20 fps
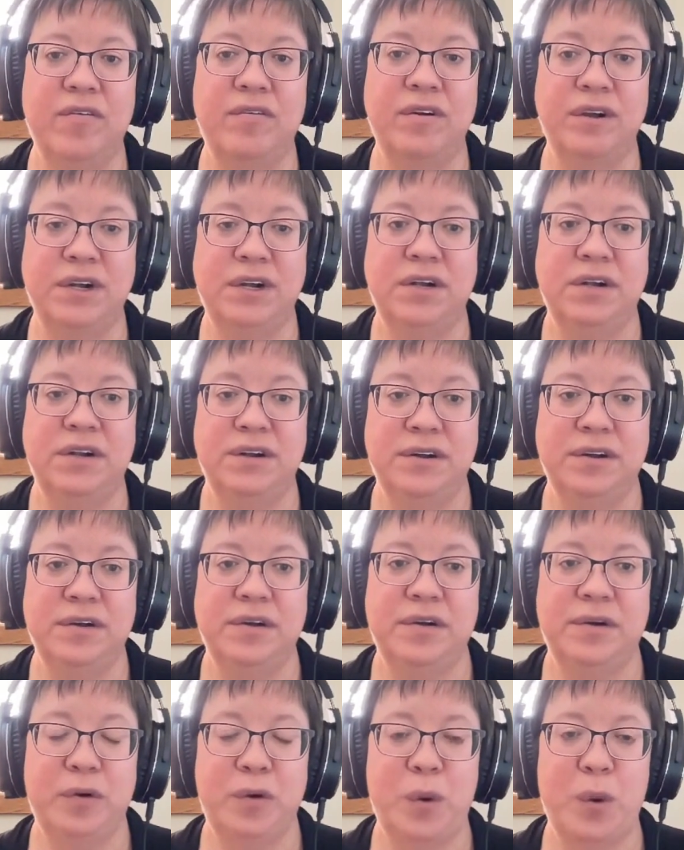
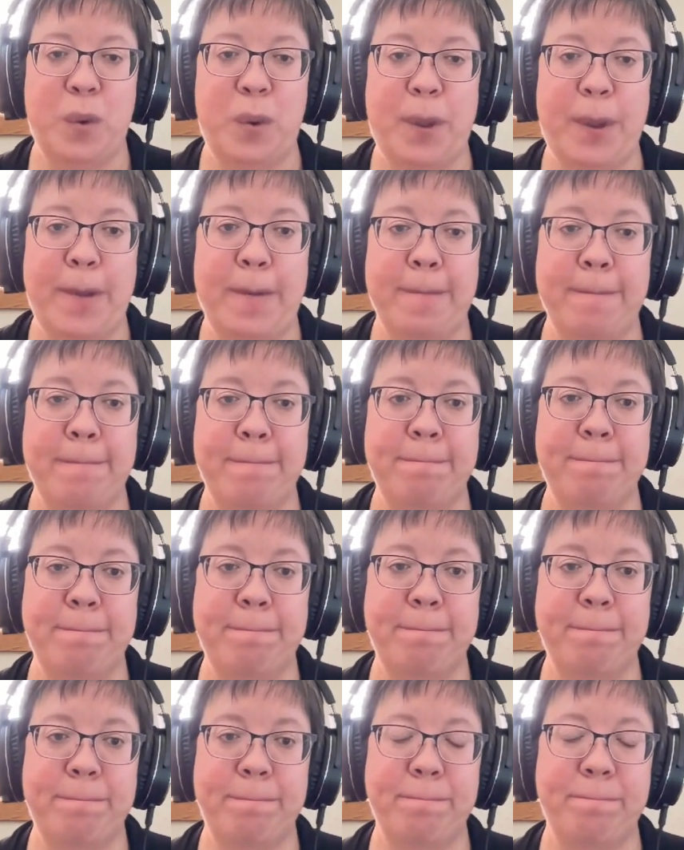
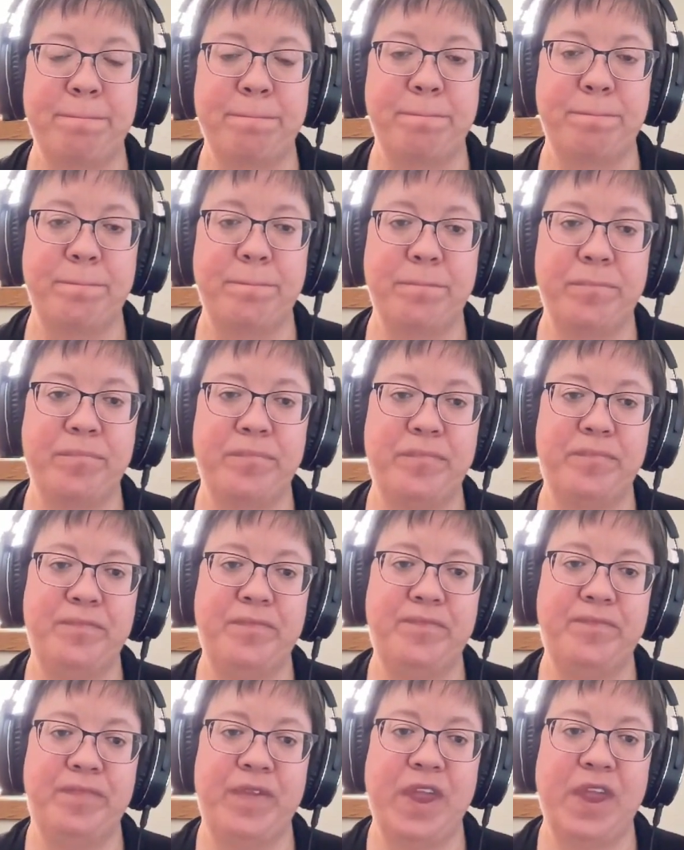
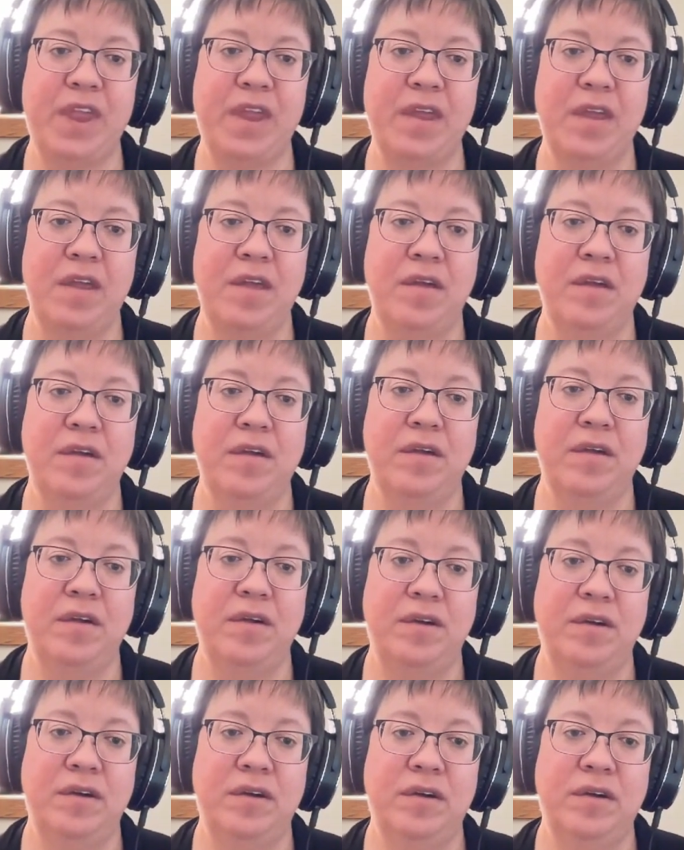
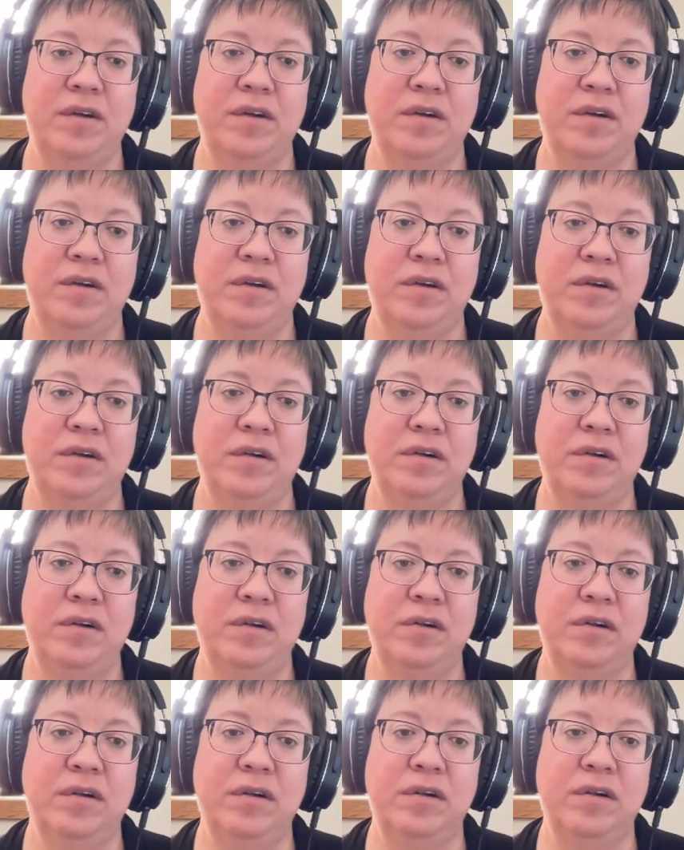
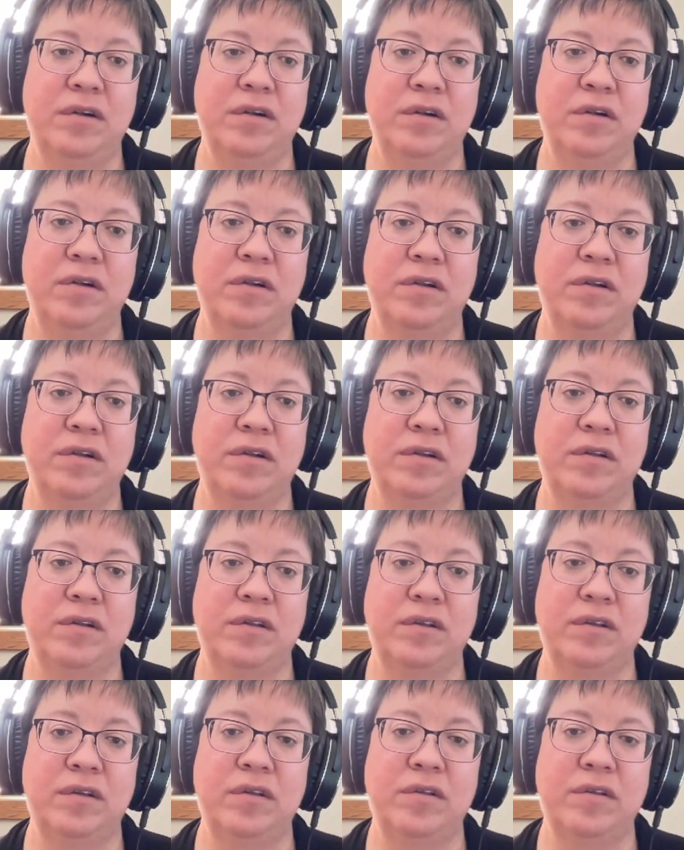
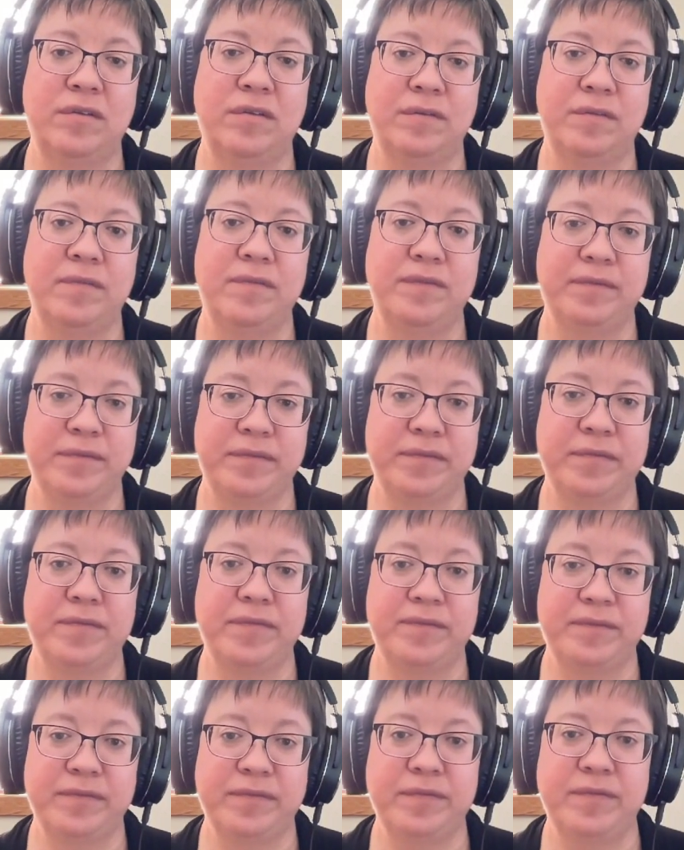
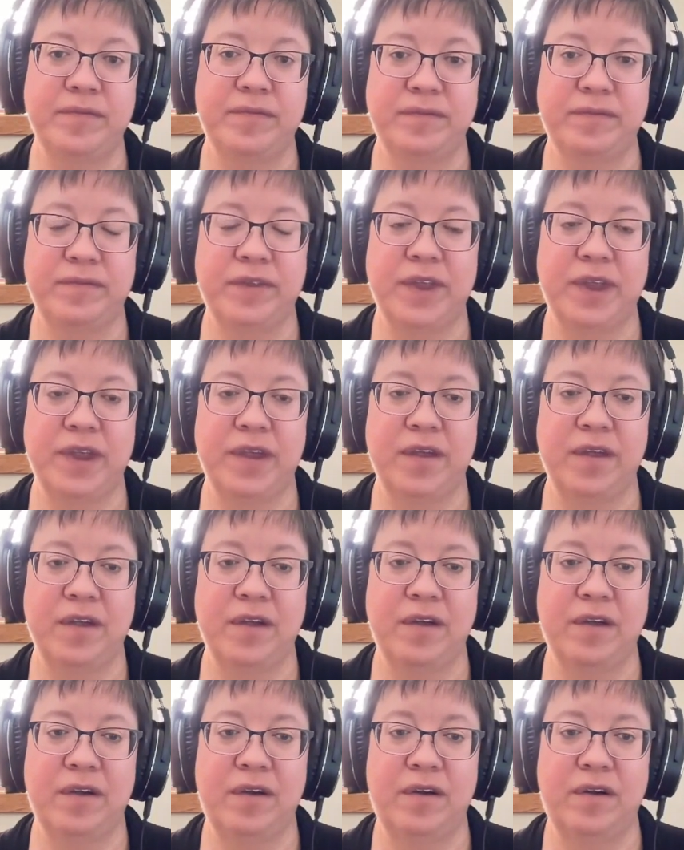The person shown says nothing.